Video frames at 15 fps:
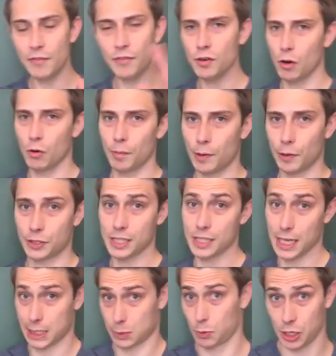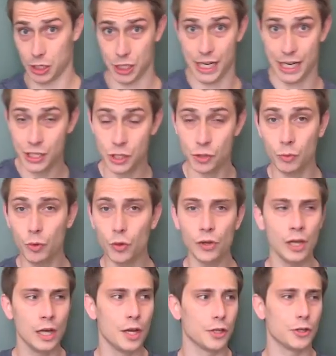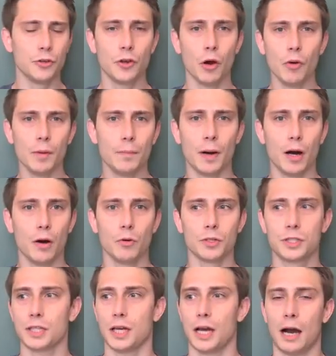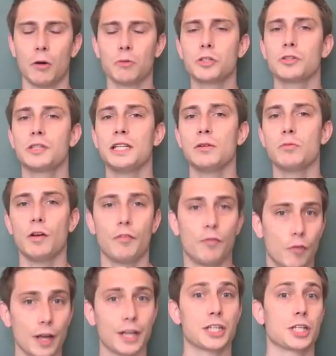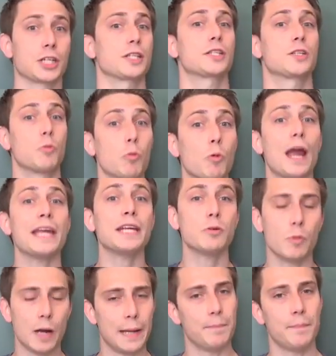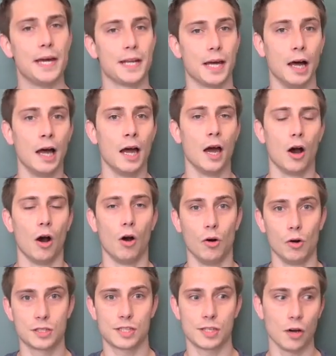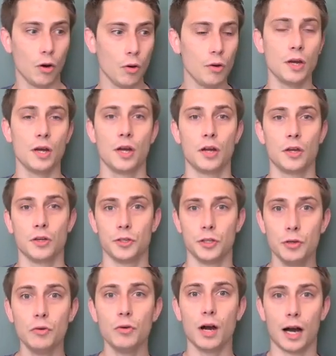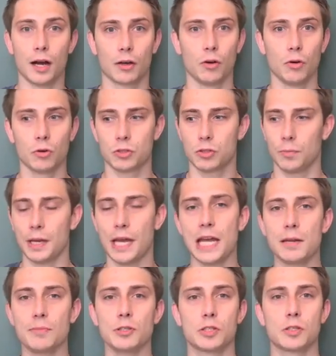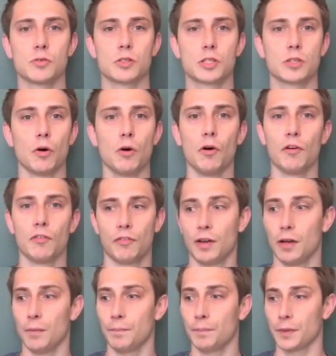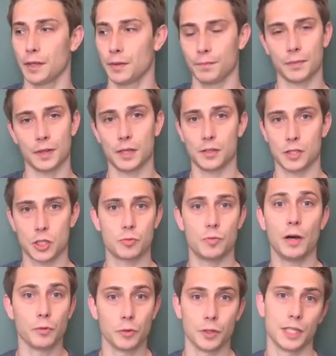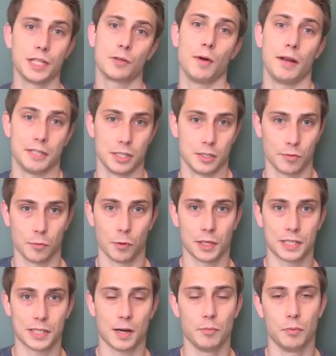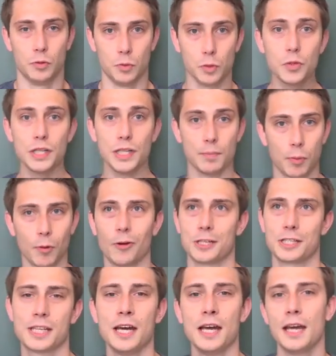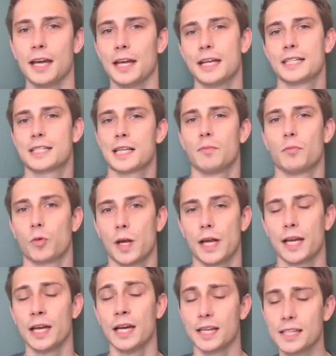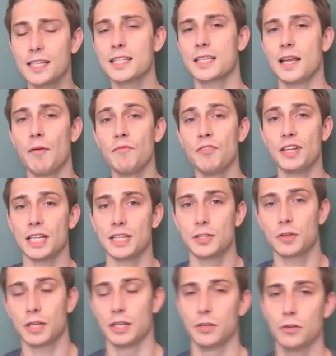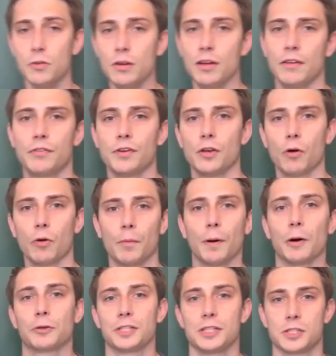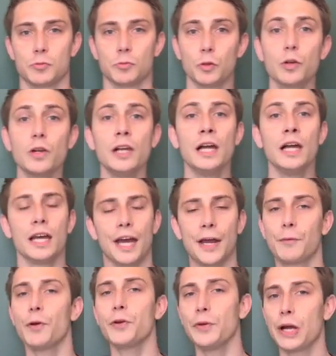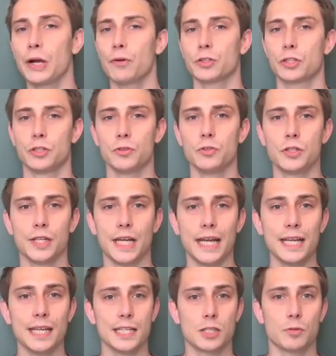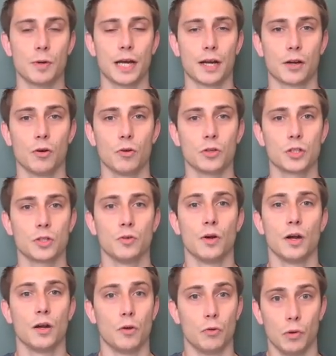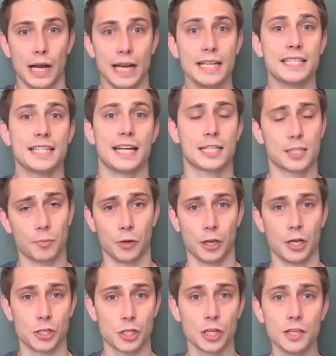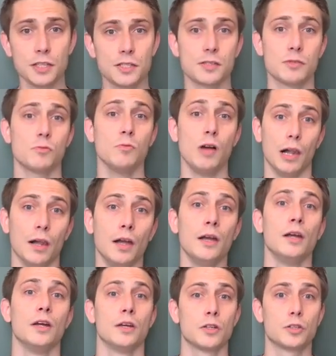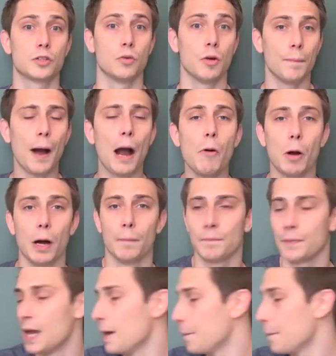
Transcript: if you know about this exponentiation rule you know about how to deal with fractions way way better. Also you are going to be able to solve um, square root equations, for example, Rudy boys in some way. This is something that you can do if you know about this rule. And what we are going to do today is we are going to raise exponentials, well, to a power.